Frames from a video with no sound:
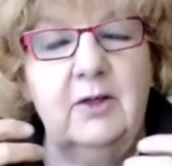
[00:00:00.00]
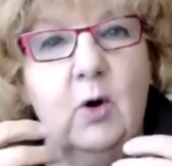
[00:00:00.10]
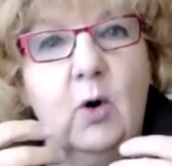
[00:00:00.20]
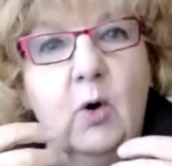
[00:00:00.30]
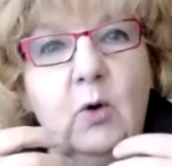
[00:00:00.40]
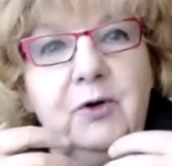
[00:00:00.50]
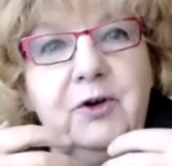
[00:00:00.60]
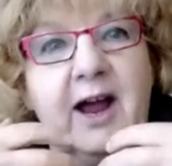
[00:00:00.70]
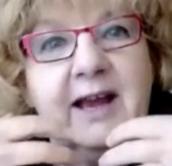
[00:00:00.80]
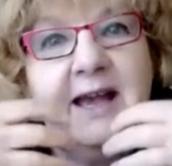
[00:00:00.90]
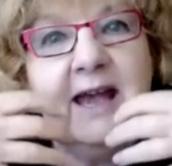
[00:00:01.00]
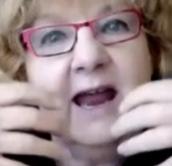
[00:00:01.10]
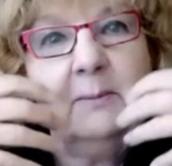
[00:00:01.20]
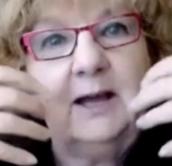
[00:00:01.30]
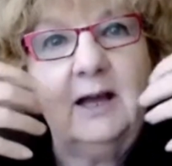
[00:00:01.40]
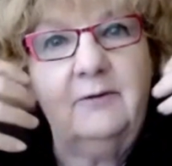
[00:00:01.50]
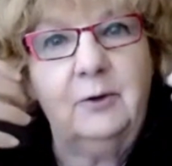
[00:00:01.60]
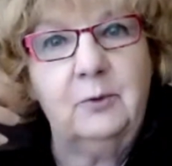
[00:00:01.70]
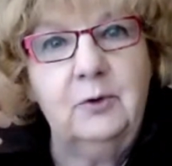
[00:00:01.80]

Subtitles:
the whole dynamic of the